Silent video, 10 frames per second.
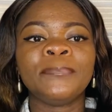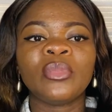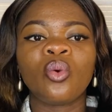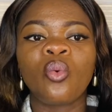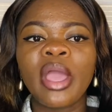
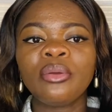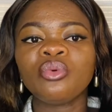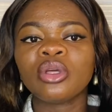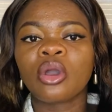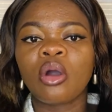when
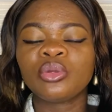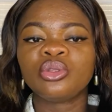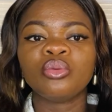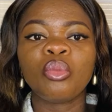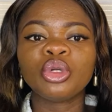it comes to
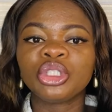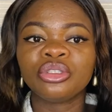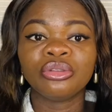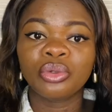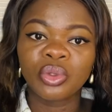motion
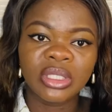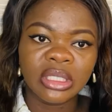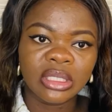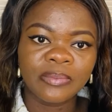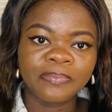on
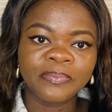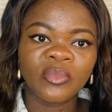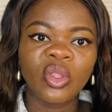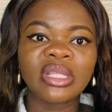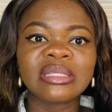notice,
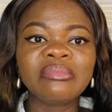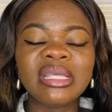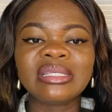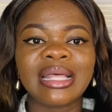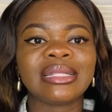it
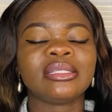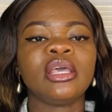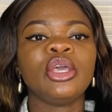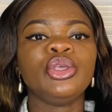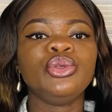means that
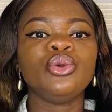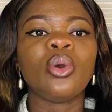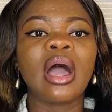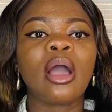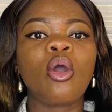you
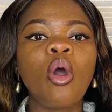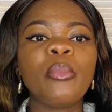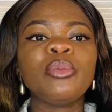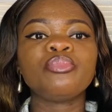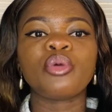are
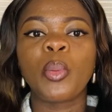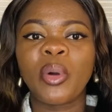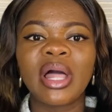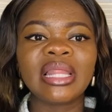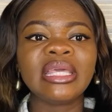coming
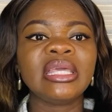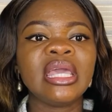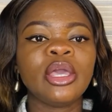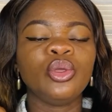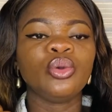properly,
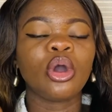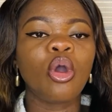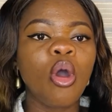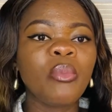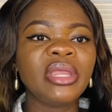you are
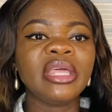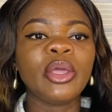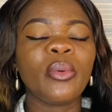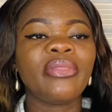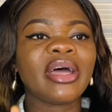coming in a
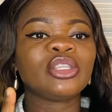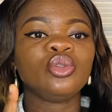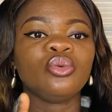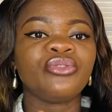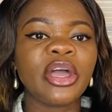way that
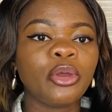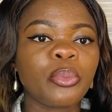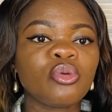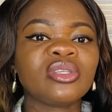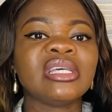you file your
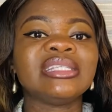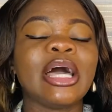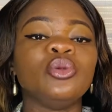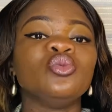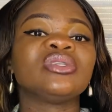process
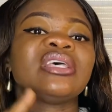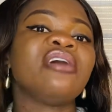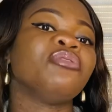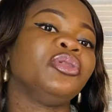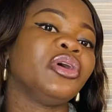and you serve
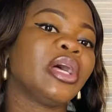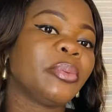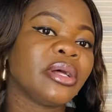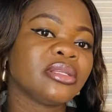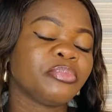on the other
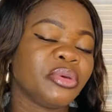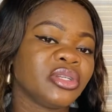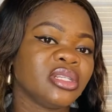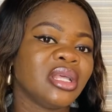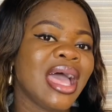
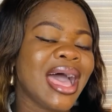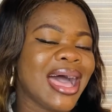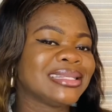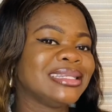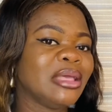person.
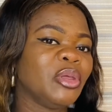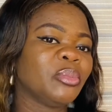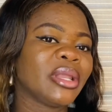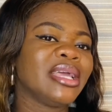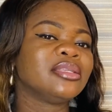As the name
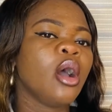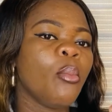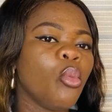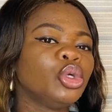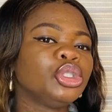implies,
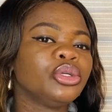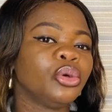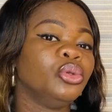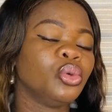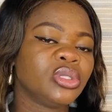motion
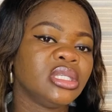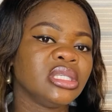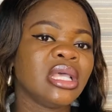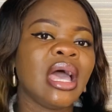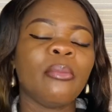on notice.
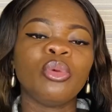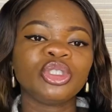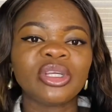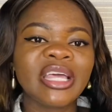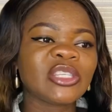
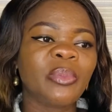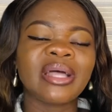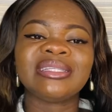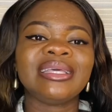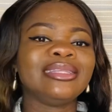Motion ex
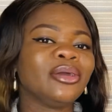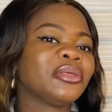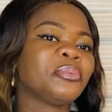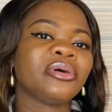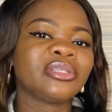parte, the other
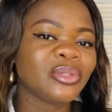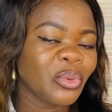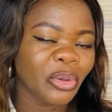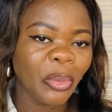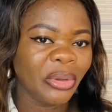person will
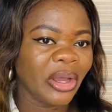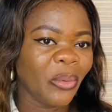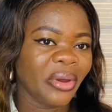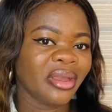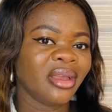not be aware,